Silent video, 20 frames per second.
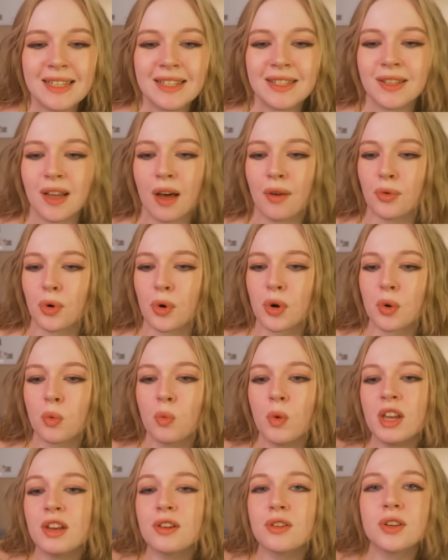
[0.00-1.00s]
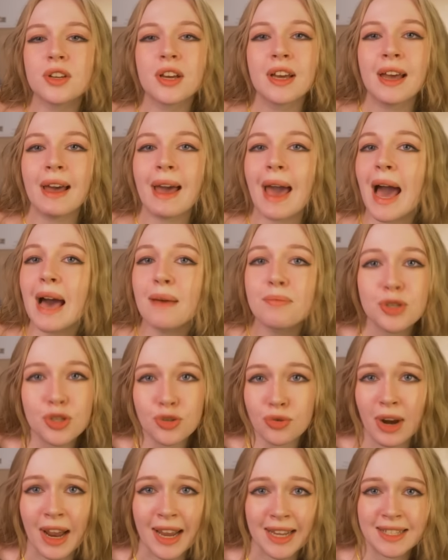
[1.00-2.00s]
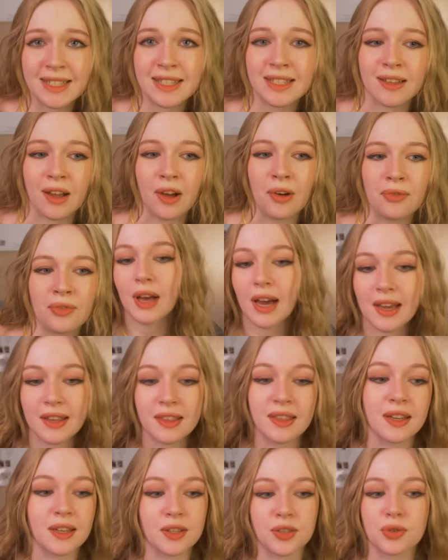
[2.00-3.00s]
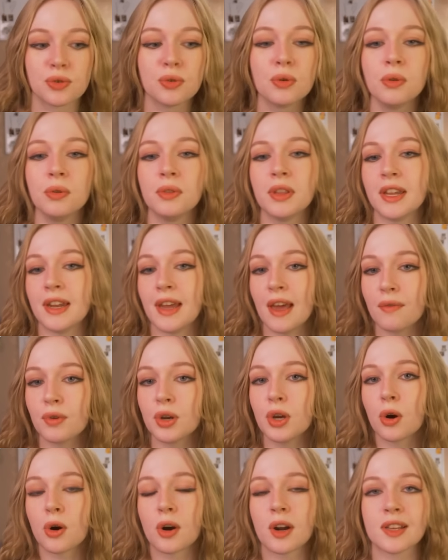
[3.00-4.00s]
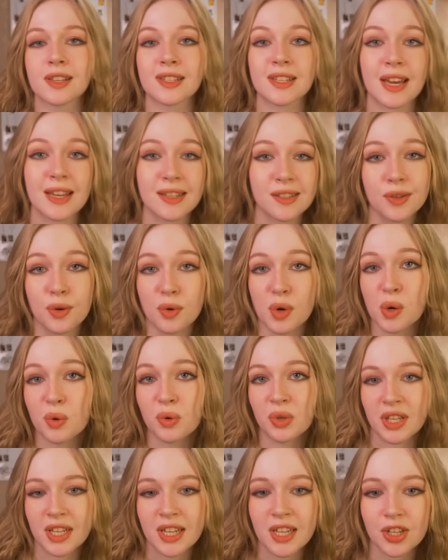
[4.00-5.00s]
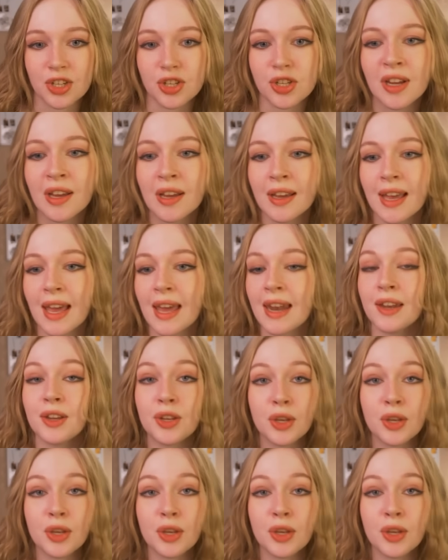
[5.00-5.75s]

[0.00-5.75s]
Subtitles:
stuff? Or weird abstract stuff? I think it's cool that every artist has their own niche, and